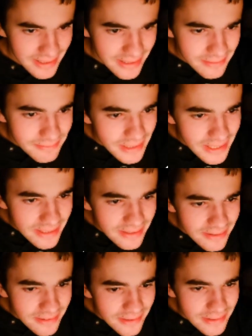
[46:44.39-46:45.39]
Oh my
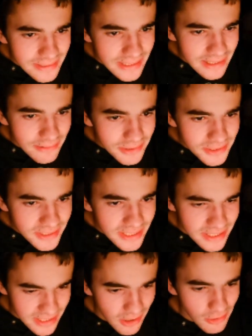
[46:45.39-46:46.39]
god, yeah, what's
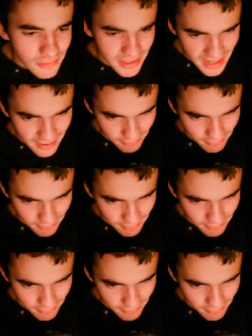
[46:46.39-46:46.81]
this? Oh yeah,